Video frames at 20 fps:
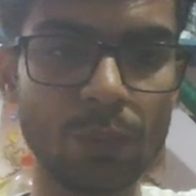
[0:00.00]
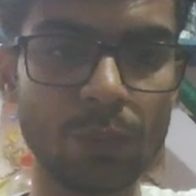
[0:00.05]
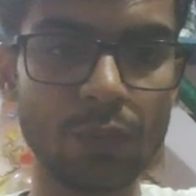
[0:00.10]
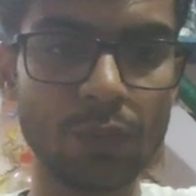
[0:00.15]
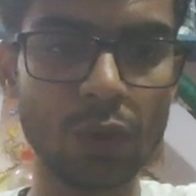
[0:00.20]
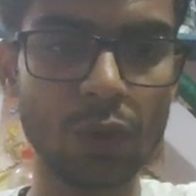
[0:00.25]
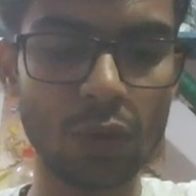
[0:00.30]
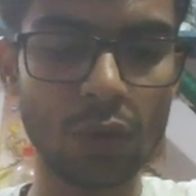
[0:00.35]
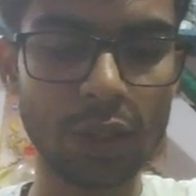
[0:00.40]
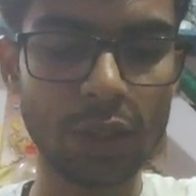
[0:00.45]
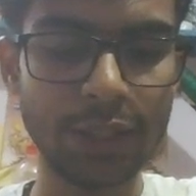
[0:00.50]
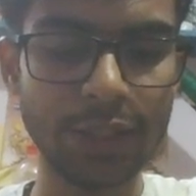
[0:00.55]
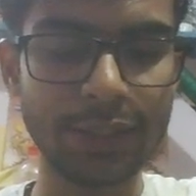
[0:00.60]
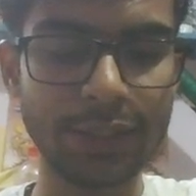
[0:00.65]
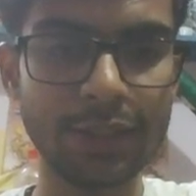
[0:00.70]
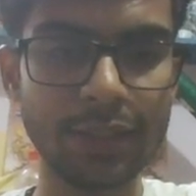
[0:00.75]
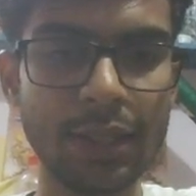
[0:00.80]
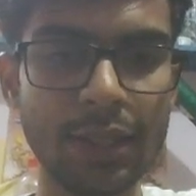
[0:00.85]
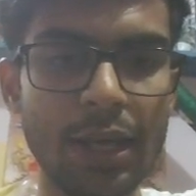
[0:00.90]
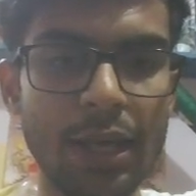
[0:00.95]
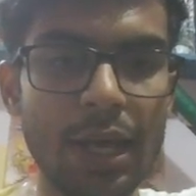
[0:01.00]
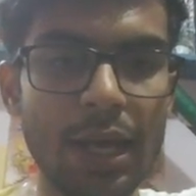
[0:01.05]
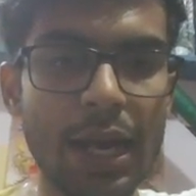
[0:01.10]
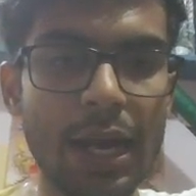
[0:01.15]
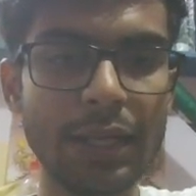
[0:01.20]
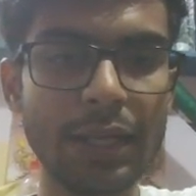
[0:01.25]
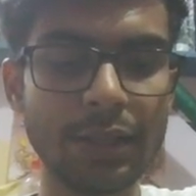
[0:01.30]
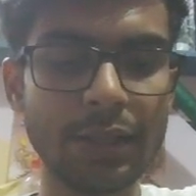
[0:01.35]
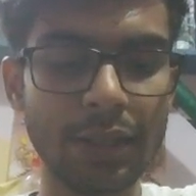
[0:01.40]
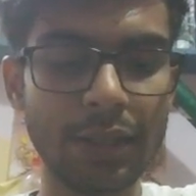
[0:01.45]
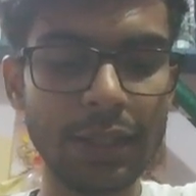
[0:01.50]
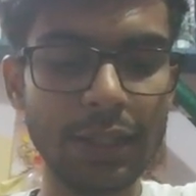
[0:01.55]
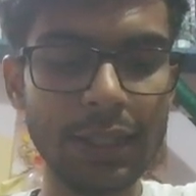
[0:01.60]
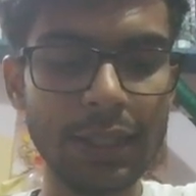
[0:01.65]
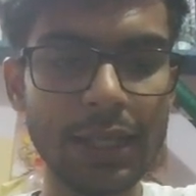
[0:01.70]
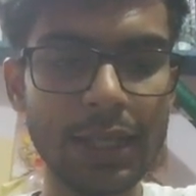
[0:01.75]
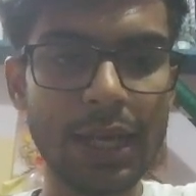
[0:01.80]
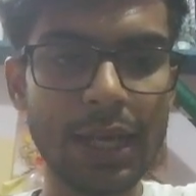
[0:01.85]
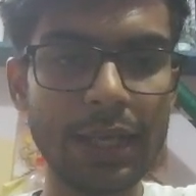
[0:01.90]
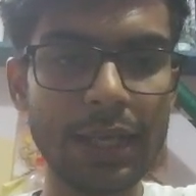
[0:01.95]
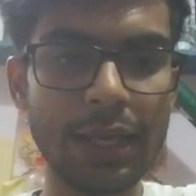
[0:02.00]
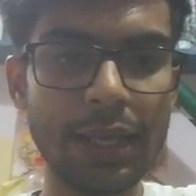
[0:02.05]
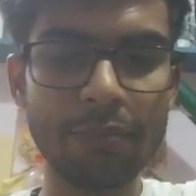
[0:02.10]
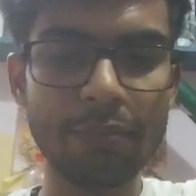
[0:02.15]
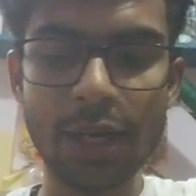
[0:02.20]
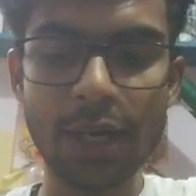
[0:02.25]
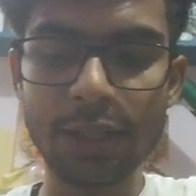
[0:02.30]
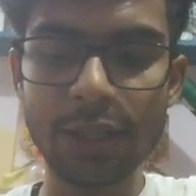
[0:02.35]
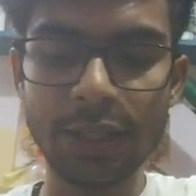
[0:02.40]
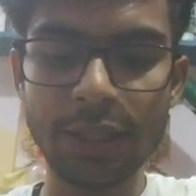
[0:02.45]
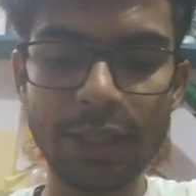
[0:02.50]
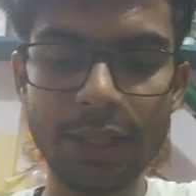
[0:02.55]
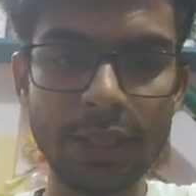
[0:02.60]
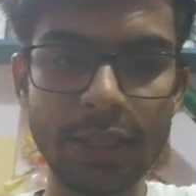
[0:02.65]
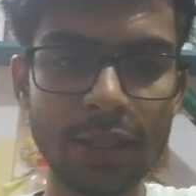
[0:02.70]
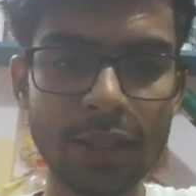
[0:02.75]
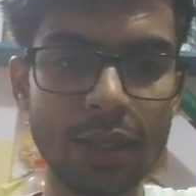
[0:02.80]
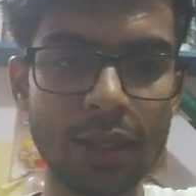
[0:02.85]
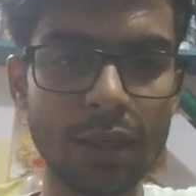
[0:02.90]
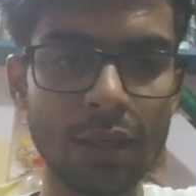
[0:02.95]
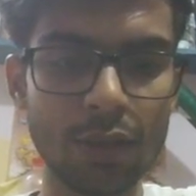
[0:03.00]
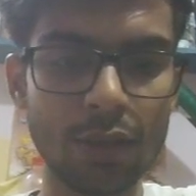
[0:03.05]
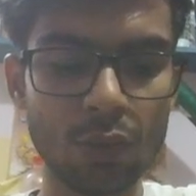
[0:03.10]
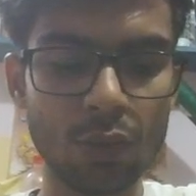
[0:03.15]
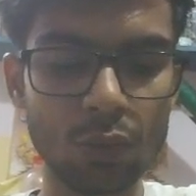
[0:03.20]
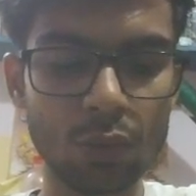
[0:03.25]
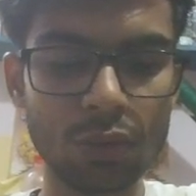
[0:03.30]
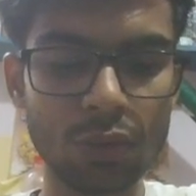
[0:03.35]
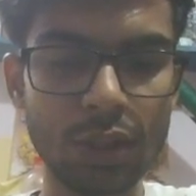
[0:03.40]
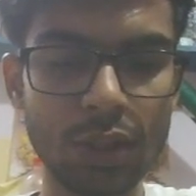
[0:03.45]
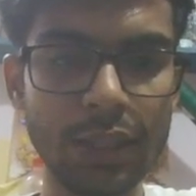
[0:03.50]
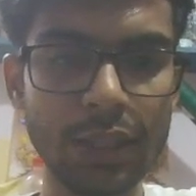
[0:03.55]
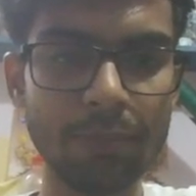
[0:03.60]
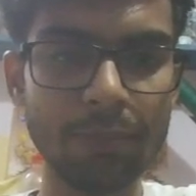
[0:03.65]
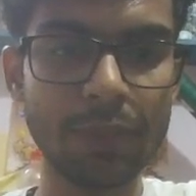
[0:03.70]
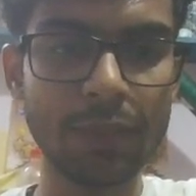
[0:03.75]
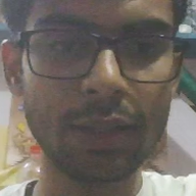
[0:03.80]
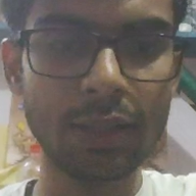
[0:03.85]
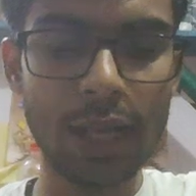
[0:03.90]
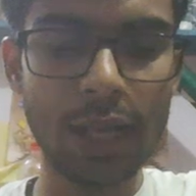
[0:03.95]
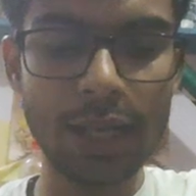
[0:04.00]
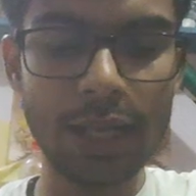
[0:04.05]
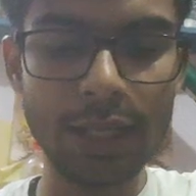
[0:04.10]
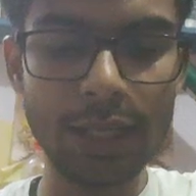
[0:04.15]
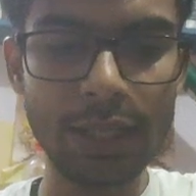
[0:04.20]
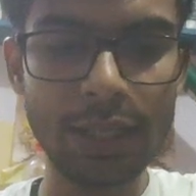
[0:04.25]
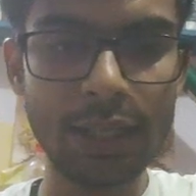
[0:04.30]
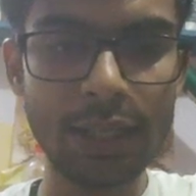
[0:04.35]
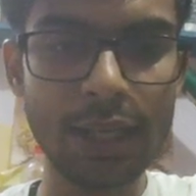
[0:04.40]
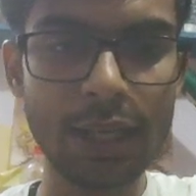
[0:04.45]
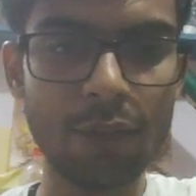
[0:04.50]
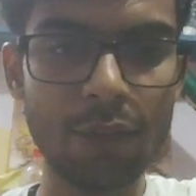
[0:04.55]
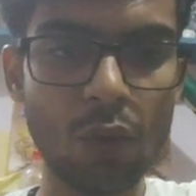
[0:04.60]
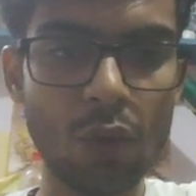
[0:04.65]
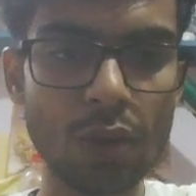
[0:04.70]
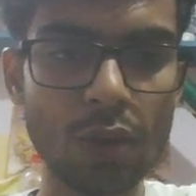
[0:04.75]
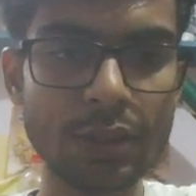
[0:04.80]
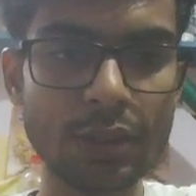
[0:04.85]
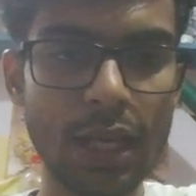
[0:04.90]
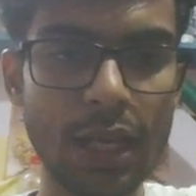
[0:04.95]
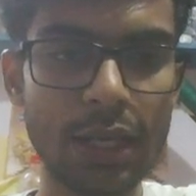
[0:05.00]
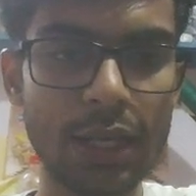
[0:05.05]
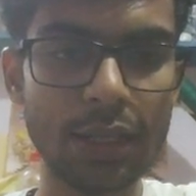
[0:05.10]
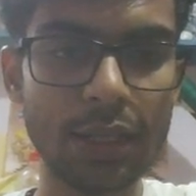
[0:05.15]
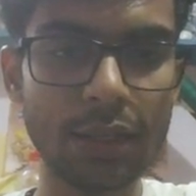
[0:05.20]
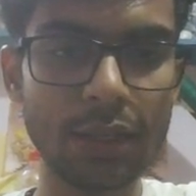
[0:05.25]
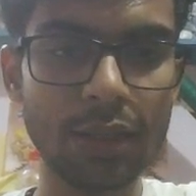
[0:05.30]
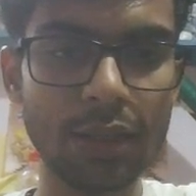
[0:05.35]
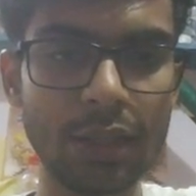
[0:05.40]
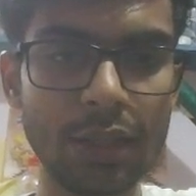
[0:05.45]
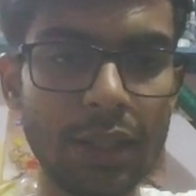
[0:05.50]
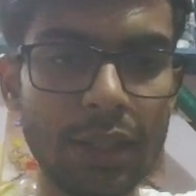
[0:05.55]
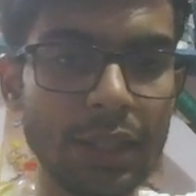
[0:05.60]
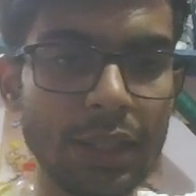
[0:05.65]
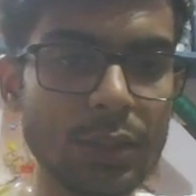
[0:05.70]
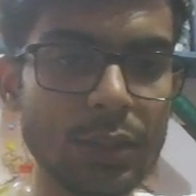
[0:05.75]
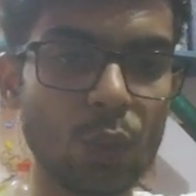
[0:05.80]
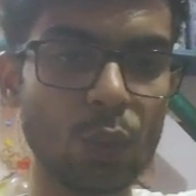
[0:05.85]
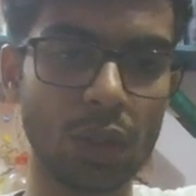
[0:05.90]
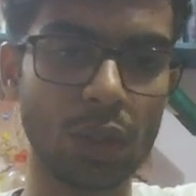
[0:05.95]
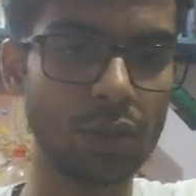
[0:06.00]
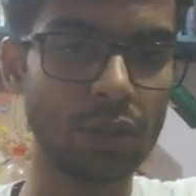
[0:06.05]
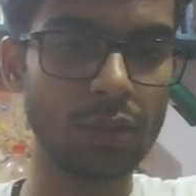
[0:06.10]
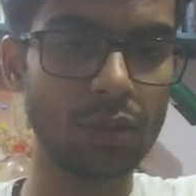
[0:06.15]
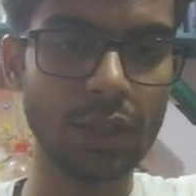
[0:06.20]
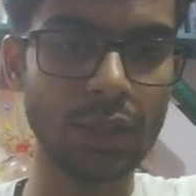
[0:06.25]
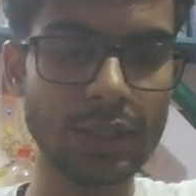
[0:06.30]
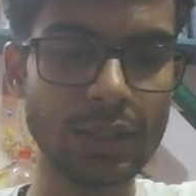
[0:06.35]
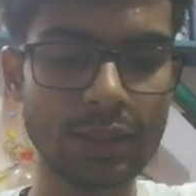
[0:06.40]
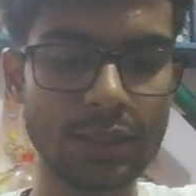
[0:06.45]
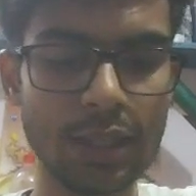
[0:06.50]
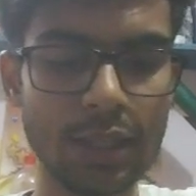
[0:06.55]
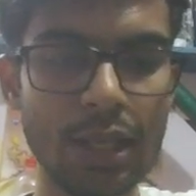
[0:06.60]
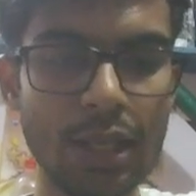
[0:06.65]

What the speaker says: All right. And currently I am at in row 3, but I was at index 1. Yes.